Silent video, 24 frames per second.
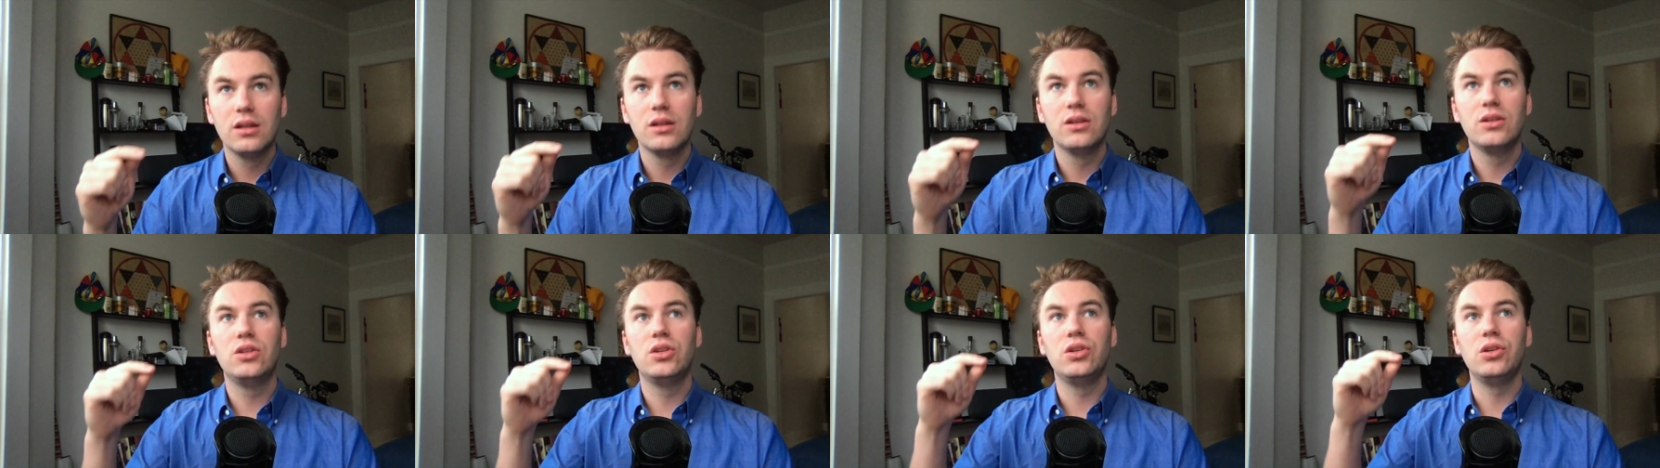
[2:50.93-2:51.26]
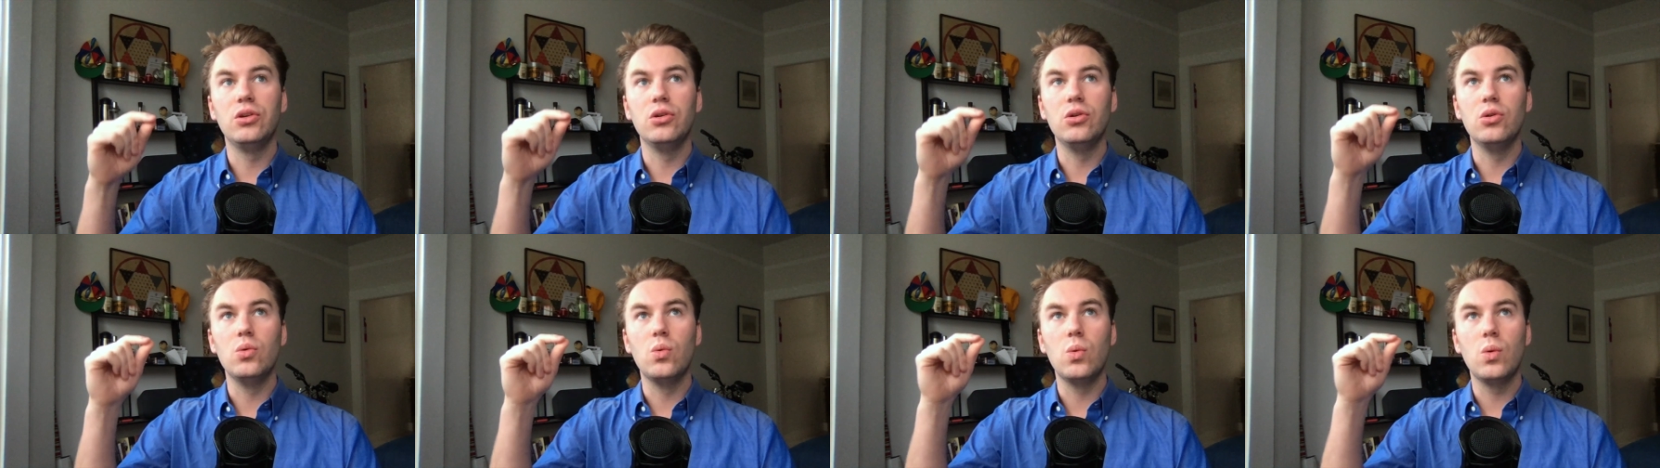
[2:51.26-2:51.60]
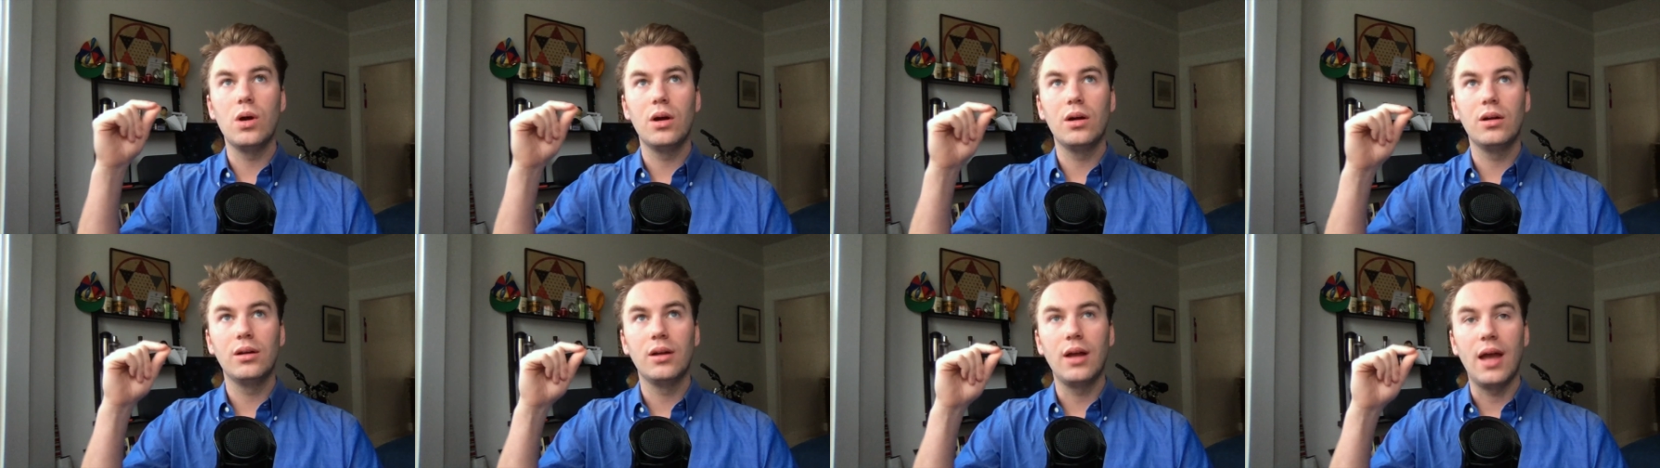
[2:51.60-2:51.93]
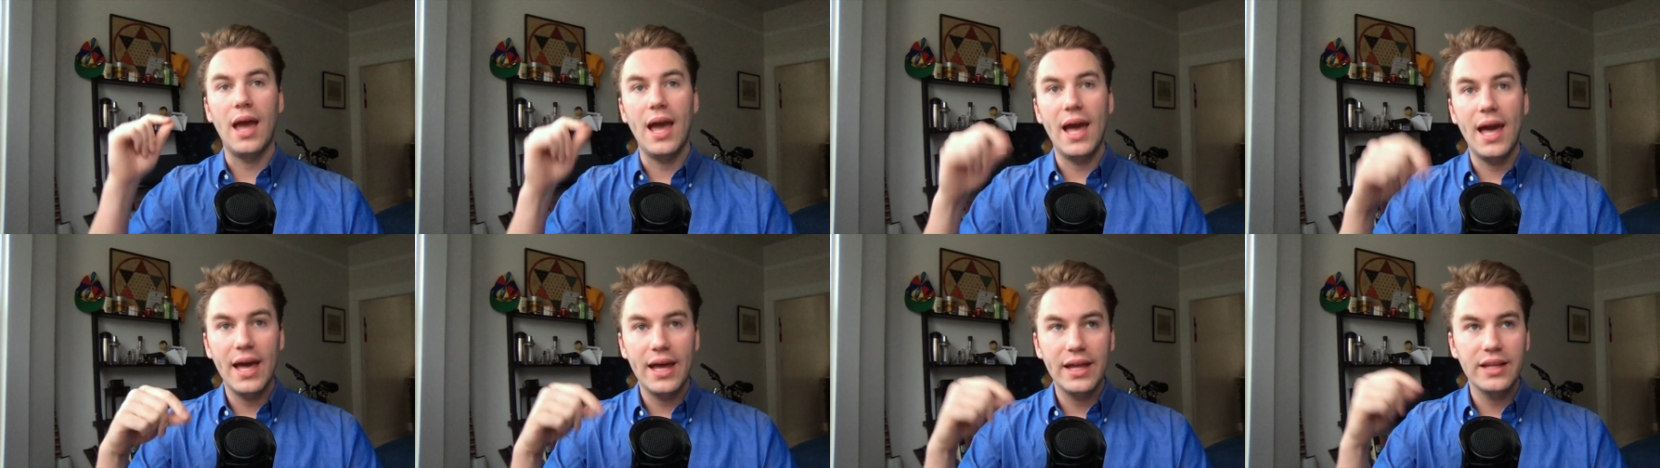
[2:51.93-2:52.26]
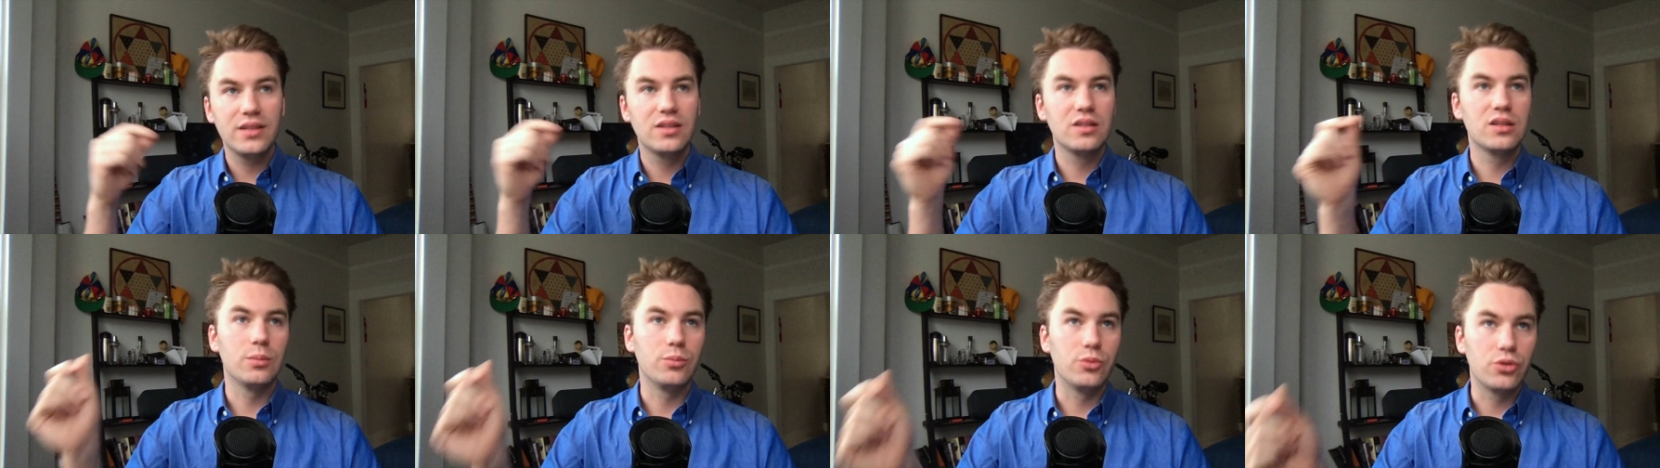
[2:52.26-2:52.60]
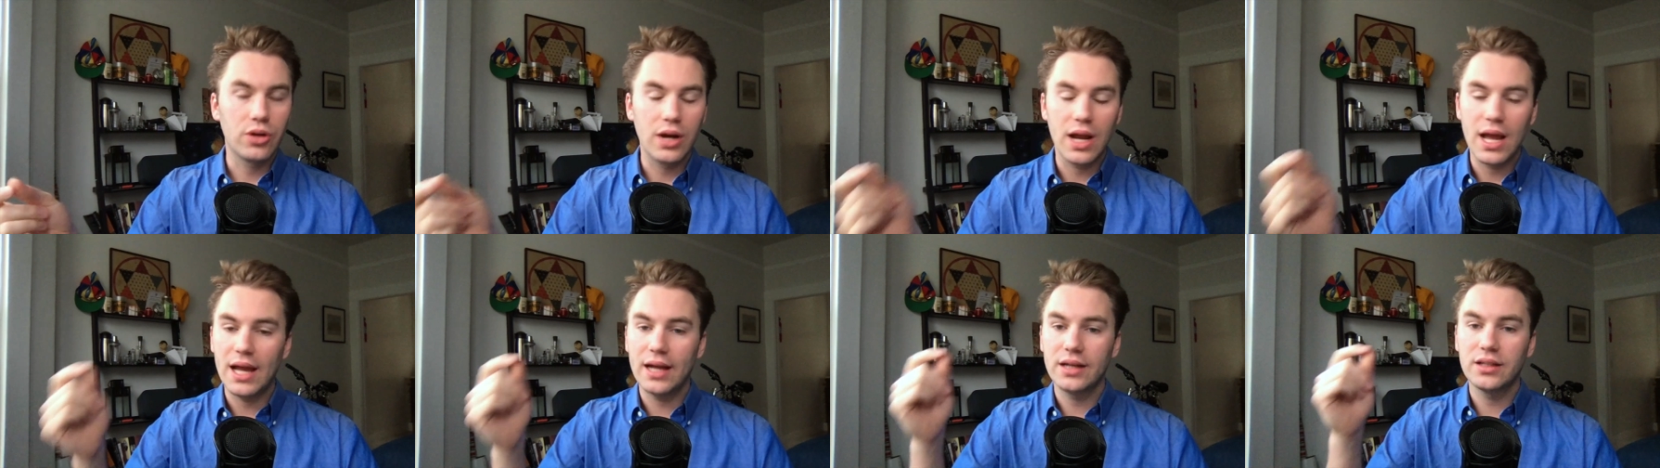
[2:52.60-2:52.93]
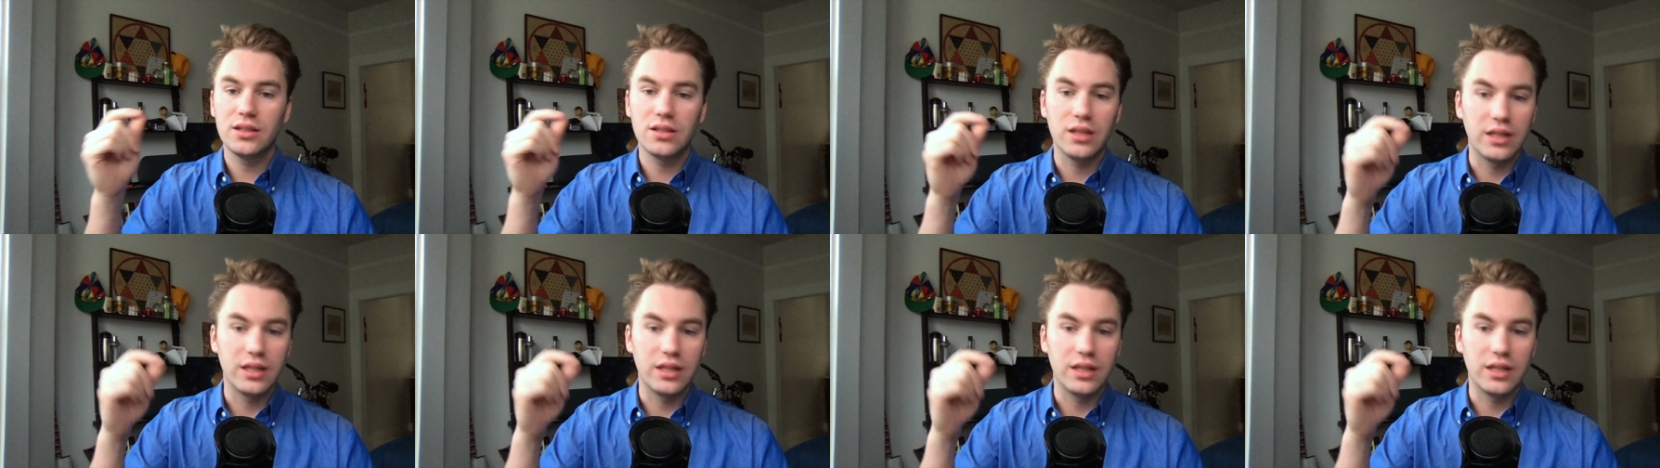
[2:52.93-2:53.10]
to add, subtract,